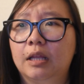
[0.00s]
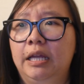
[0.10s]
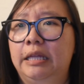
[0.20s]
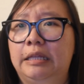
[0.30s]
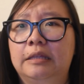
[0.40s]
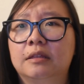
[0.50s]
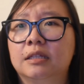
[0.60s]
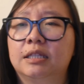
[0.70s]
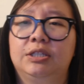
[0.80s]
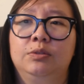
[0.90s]
and he
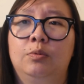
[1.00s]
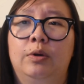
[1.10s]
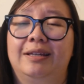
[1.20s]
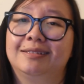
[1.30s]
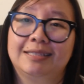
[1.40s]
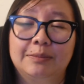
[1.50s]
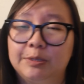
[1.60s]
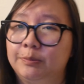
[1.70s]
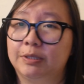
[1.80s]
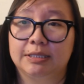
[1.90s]
thought that she won't accept
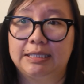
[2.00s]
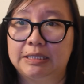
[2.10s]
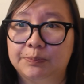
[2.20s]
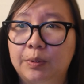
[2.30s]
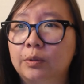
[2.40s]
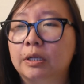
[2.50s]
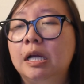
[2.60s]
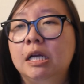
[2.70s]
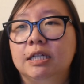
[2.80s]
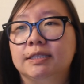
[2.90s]
him because he's poor.
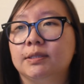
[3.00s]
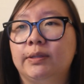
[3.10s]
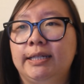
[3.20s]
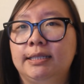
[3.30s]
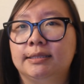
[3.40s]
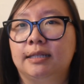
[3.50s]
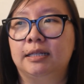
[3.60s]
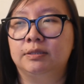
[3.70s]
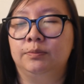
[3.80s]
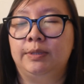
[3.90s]
So he
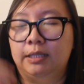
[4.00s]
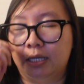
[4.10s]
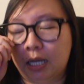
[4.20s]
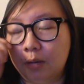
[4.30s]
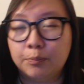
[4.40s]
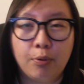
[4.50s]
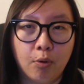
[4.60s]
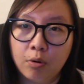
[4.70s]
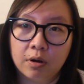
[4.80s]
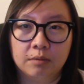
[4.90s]
decides to be like, "I'm
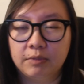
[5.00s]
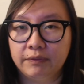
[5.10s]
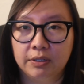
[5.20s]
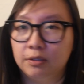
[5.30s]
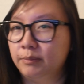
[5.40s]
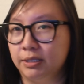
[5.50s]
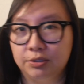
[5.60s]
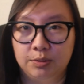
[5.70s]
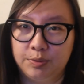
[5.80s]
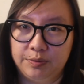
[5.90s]
poor, I'm never gonna
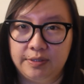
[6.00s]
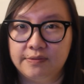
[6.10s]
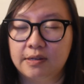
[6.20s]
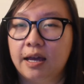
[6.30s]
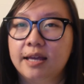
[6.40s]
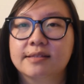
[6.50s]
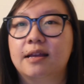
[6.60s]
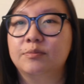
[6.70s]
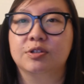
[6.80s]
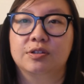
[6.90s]
measure up to these guys,
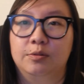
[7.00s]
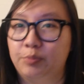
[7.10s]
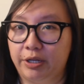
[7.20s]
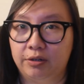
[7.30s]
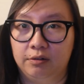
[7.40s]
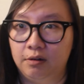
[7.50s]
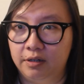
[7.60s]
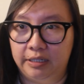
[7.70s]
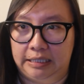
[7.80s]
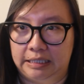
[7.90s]
I'm just gonna break her
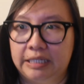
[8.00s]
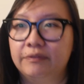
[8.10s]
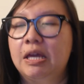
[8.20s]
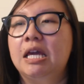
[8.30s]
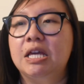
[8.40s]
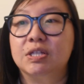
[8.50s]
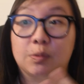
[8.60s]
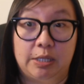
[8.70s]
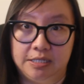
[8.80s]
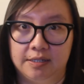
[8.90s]
heart and leave."
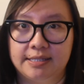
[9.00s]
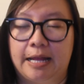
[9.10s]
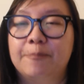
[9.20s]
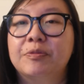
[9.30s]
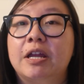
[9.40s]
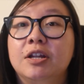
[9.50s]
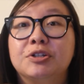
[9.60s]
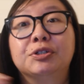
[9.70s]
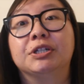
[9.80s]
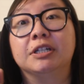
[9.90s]
So he does that.
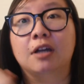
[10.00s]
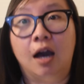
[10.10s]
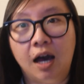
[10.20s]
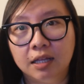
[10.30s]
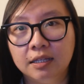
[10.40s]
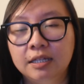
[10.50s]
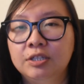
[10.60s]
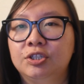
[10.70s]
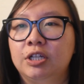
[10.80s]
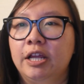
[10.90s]
During
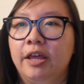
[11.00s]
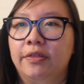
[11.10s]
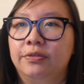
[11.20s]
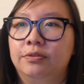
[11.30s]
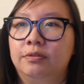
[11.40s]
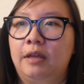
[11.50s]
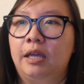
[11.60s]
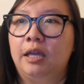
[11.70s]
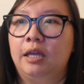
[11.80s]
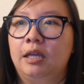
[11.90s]
college,
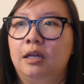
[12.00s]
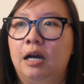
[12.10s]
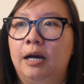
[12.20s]
they